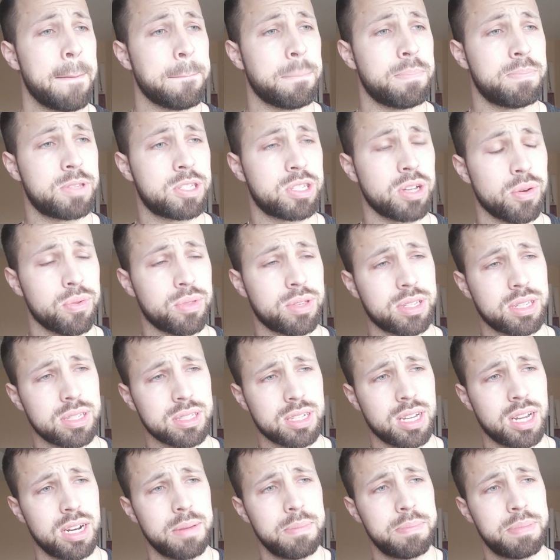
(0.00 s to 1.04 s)
So this is
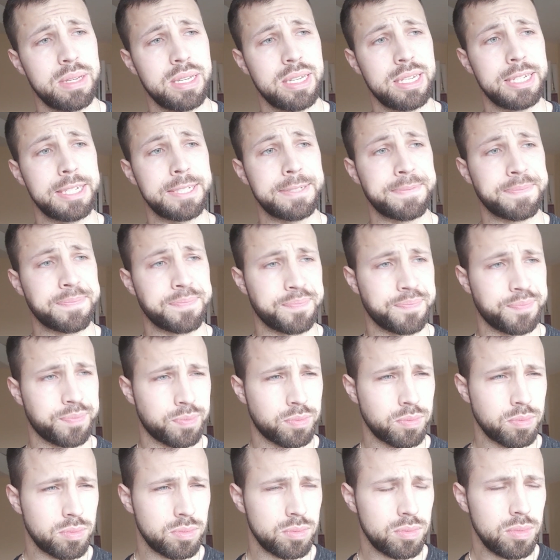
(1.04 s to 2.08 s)
going to be,
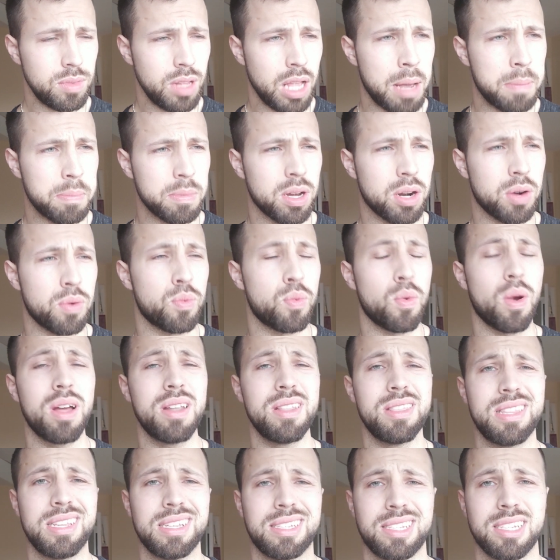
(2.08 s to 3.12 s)
I'm going to
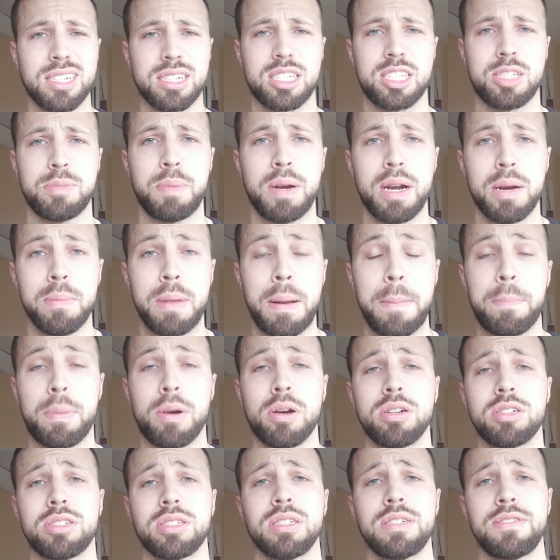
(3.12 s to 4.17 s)
run this experiment
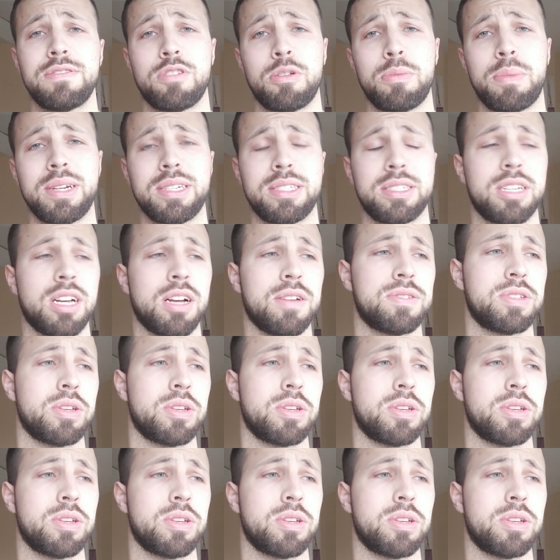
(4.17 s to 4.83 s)
personally for myself.